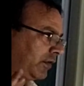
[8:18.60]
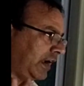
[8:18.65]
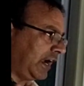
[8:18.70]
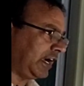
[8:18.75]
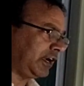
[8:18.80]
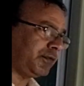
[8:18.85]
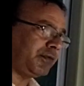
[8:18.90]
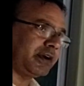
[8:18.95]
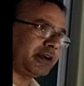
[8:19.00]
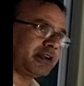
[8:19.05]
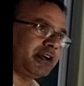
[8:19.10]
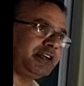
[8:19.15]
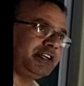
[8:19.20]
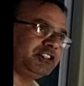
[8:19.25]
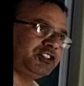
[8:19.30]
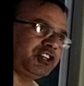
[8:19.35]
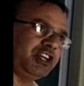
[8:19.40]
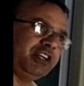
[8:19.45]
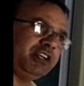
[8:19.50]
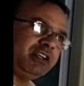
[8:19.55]
At what
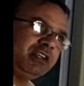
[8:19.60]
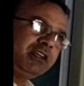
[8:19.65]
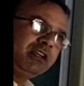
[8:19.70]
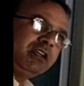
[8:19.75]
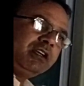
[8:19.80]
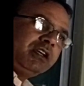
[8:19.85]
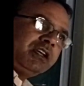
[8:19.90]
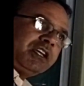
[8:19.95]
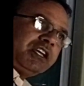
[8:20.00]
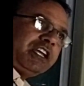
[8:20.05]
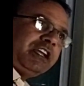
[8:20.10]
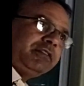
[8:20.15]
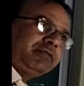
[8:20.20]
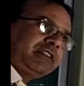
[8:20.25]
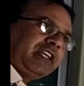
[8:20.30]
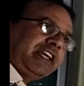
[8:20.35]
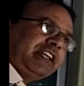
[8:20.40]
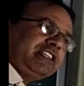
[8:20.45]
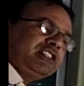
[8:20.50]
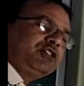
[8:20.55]
condition? If
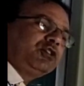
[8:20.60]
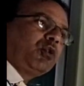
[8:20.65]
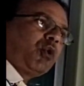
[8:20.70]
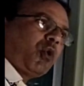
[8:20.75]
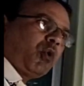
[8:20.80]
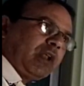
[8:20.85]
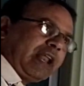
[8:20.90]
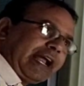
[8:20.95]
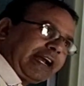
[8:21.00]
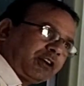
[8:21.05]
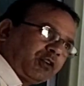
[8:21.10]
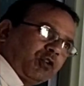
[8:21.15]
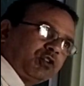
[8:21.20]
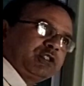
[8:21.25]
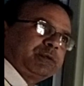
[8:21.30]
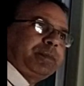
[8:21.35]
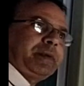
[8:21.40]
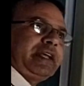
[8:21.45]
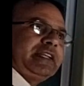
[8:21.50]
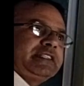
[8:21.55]
there is no
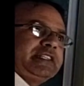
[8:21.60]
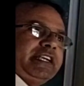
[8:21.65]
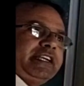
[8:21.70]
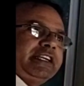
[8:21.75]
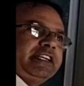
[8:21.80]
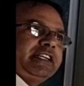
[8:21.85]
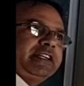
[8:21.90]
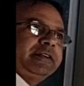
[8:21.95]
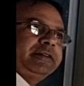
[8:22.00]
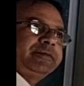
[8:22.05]
lactose present,